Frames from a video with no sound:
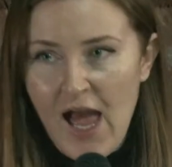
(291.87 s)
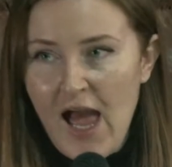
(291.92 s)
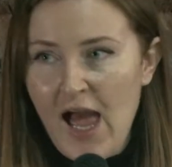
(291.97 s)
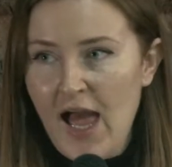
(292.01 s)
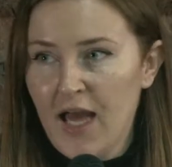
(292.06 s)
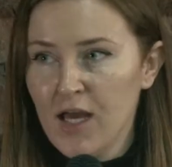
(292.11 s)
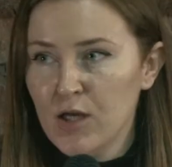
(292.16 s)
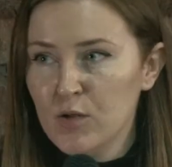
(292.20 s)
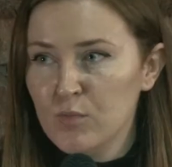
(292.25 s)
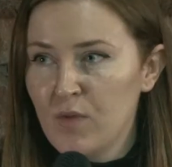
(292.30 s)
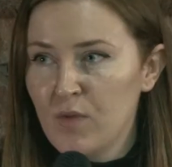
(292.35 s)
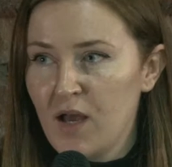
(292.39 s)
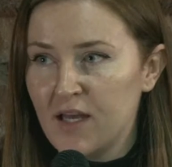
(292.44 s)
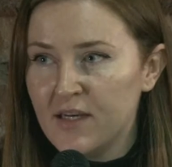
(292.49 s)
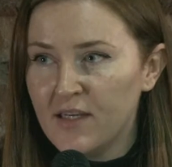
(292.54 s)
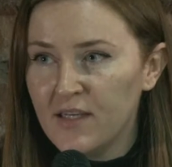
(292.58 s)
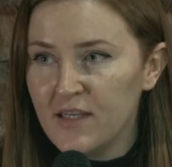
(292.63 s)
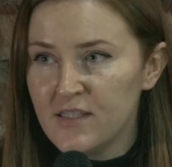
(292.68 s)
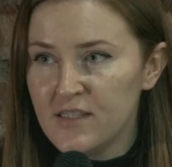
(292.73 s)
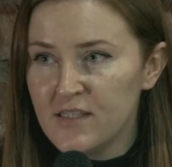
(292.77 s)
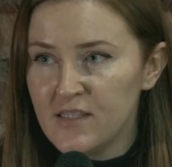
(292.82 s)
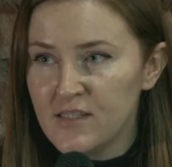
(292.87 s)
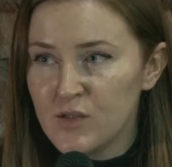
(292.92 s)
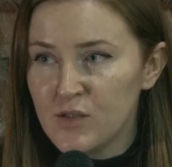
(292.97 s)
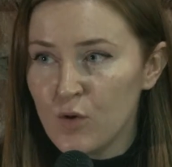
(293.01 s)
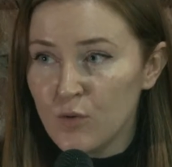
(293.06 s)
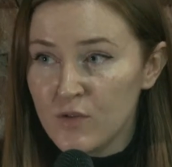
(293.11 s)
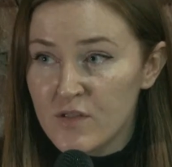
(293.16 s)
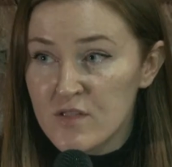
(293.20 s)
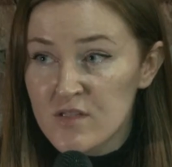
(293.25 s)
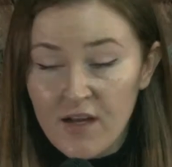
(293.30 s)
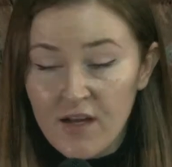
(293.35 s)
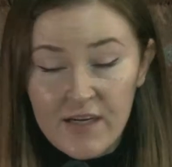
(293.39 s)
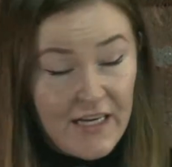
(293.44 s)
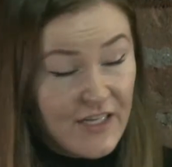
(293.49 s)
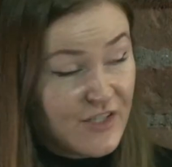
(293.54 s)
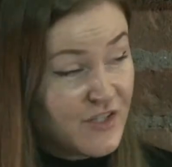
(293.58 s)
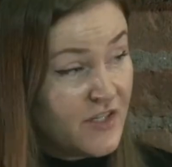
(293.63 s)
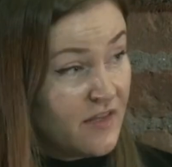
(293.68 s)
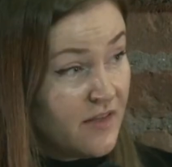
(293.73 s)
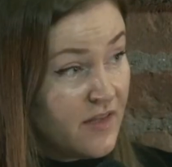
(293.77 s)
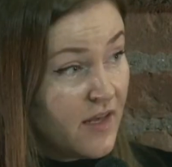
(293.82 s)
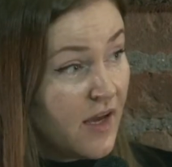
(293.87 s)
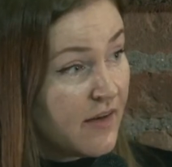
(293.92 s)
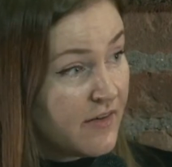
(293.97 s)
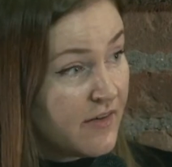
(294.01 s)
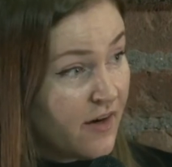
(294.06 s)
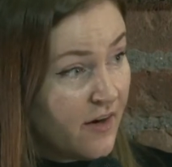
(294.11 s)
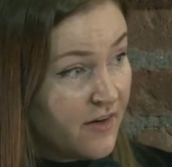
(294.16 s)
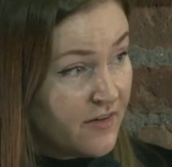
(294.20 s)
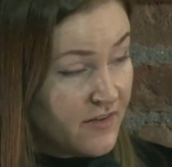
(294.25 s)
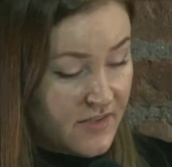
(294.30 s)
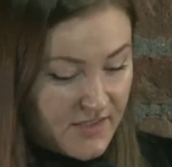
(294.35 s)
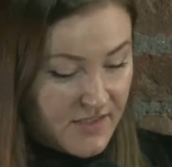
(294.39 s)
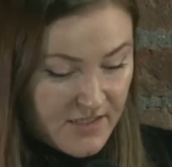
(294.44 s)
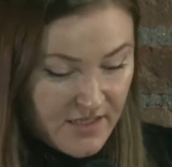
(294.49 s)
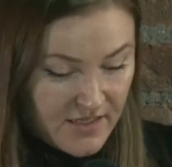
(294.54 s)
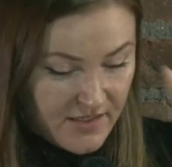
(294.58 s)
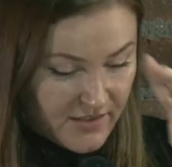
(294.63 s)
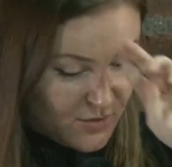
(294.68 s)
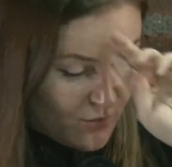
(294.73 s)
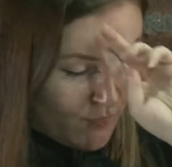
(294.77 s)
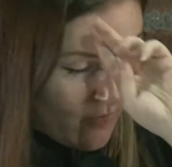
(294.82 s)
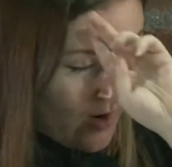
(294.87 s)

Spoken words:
So it's not actually that hard to see